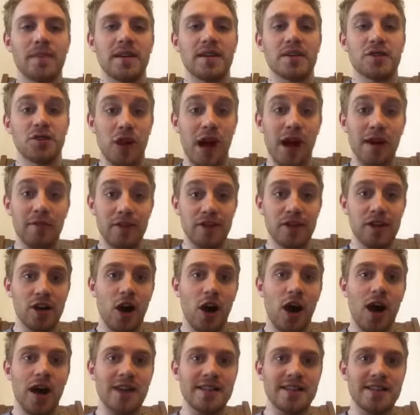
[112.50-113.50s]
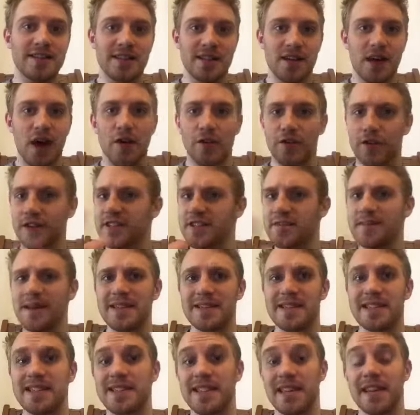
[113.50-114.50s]
driver costs and other
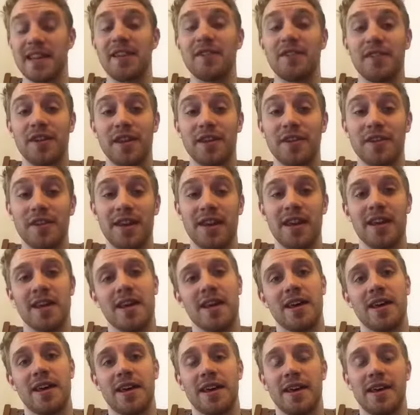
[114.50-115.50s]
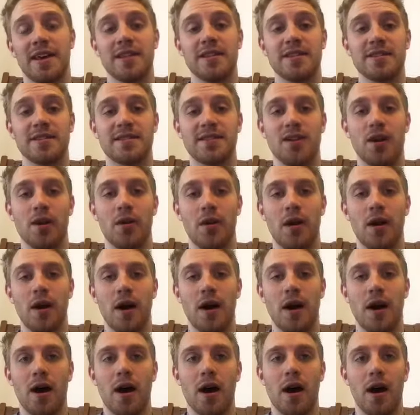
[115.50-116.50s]
expenses significantly. And so
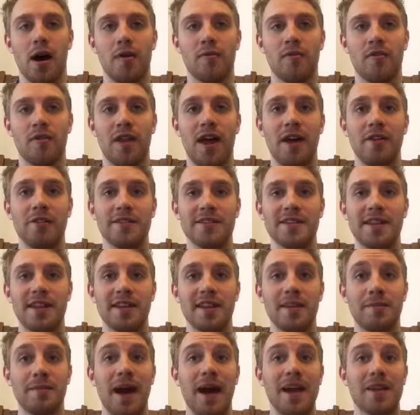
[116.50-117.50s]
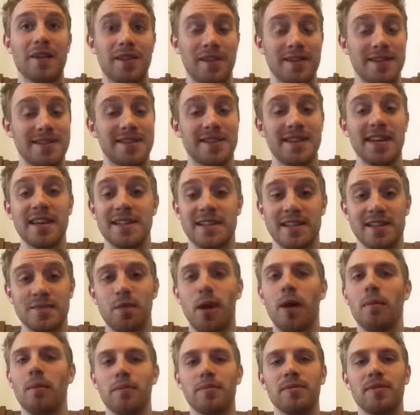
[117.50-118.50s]
for that reason, I think path 6 is
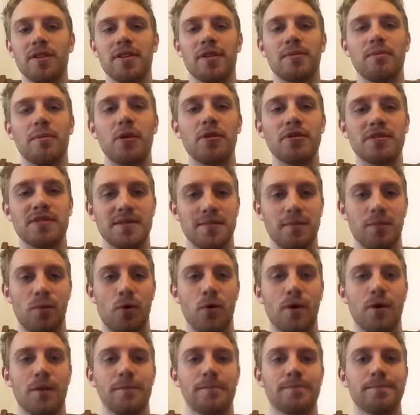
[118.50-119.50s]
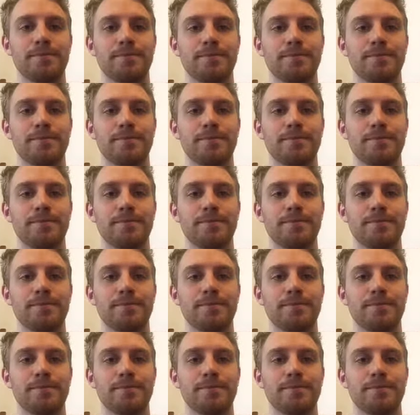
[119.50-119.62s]
probably the most important.